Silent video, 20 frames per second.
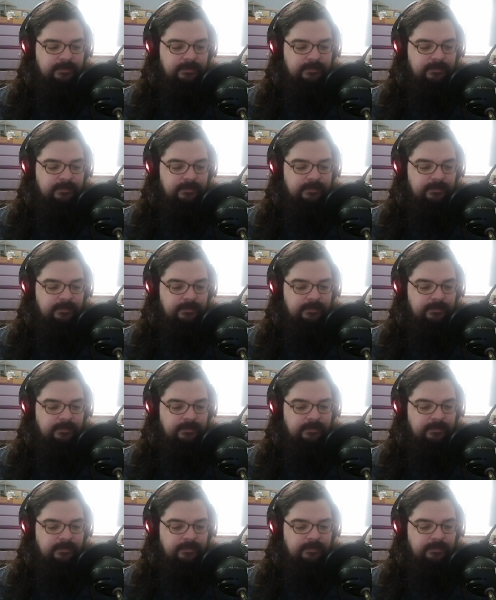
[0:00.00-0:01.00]

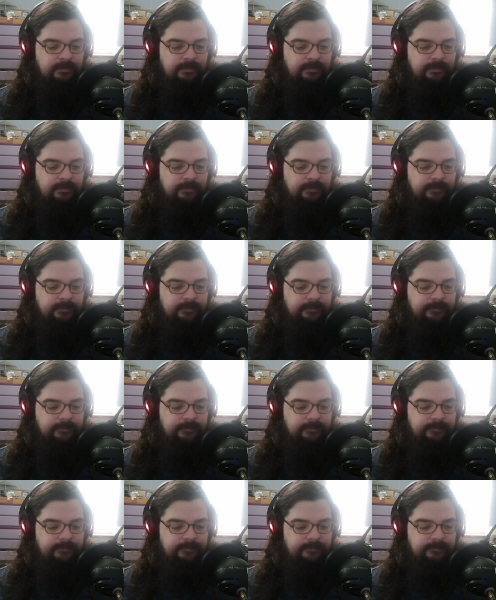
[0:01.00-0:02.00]

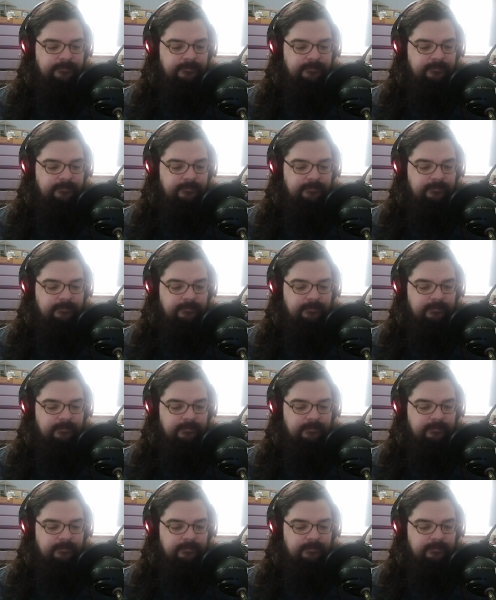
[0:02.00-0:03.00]

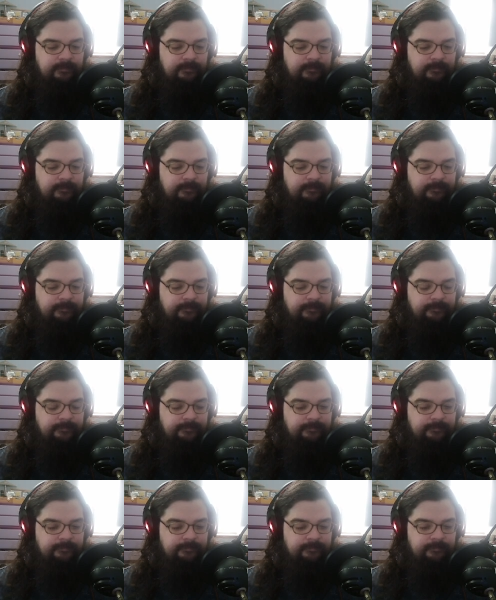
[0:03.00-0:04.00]

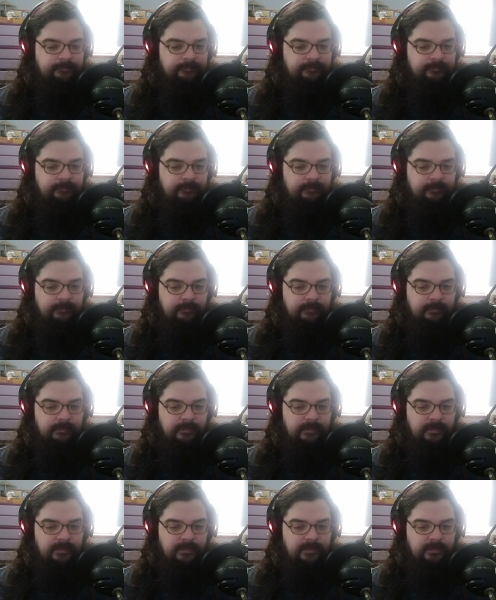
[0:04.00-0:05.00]

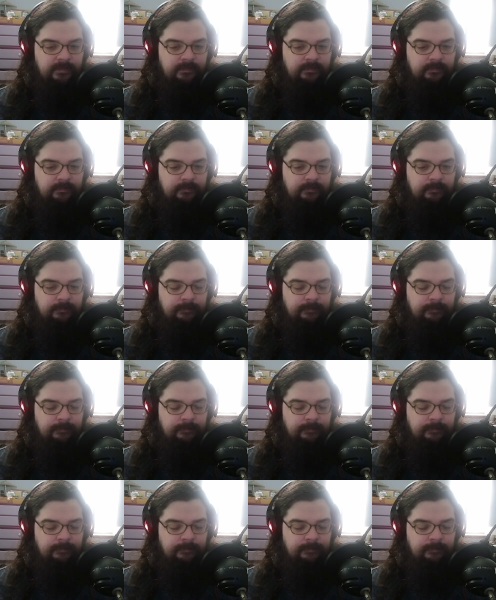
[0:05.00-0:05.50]
No one is speaking in this clip.